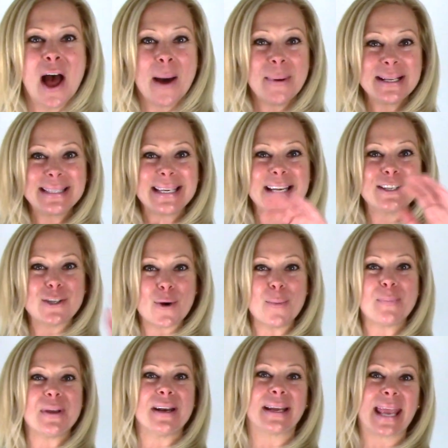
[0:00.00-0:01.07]
I'm not saying don't
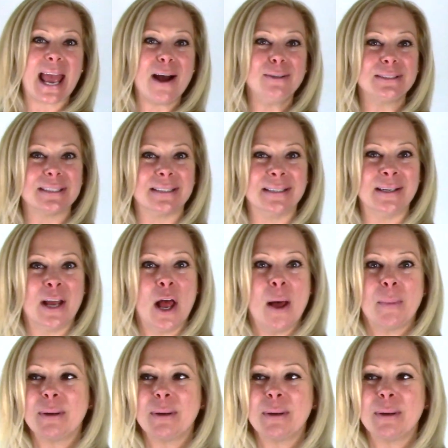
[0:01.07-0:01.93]
be an accountant,